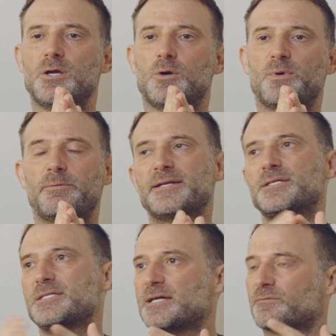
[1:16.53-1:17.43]
We went
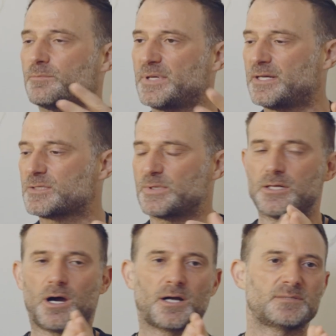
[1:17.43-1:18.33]
to several meetings, we
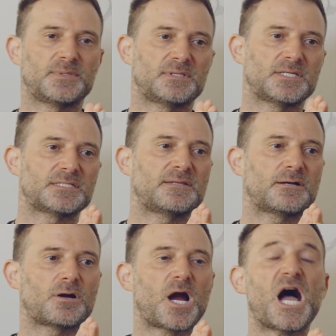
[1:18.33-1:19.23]
talked about this, and
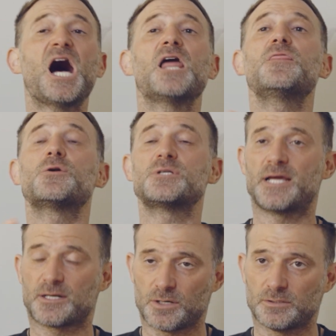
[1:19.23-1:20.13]
there are other
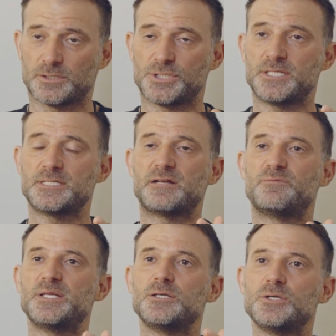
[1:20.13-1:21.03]
technologies that have
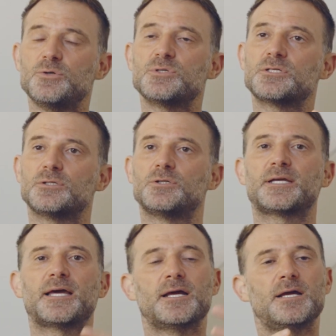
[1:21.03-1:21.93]
been used to look
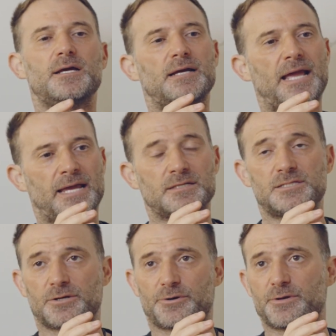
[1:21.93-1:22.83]
at
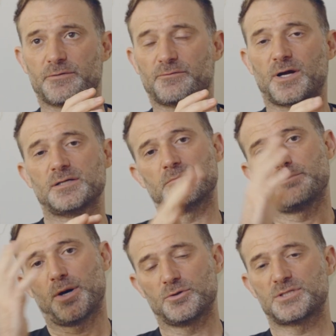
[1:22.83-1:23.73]
anterior in the front and
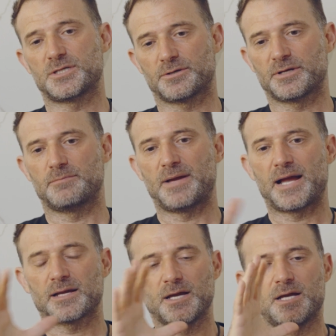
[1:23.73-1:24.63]
posterior in the
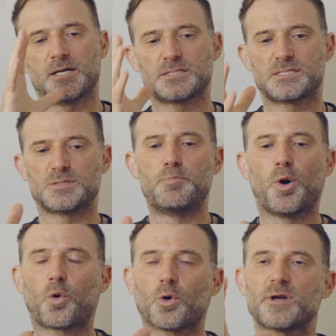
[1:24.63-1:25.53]
back,
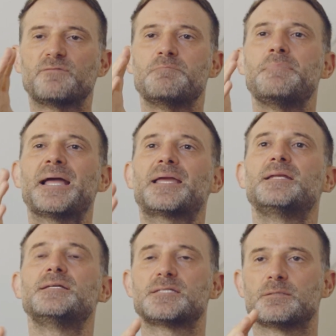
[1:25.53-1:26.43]
supportive
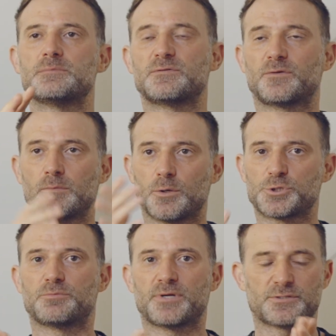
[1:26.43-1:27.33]
mechanisms for
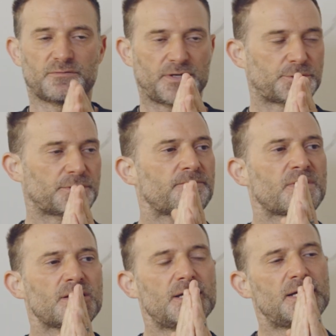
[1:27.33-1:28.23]
motion preservation.
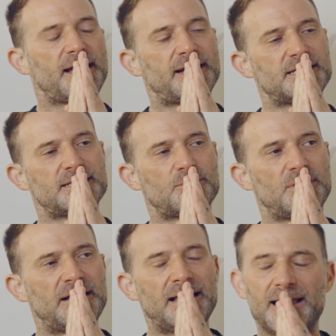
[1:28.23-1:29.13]
And I said,
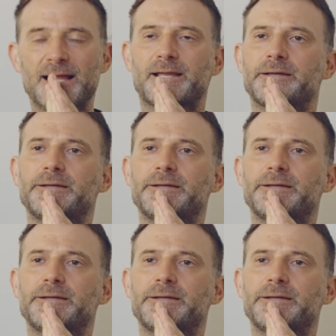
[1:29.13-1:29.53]
well, heck,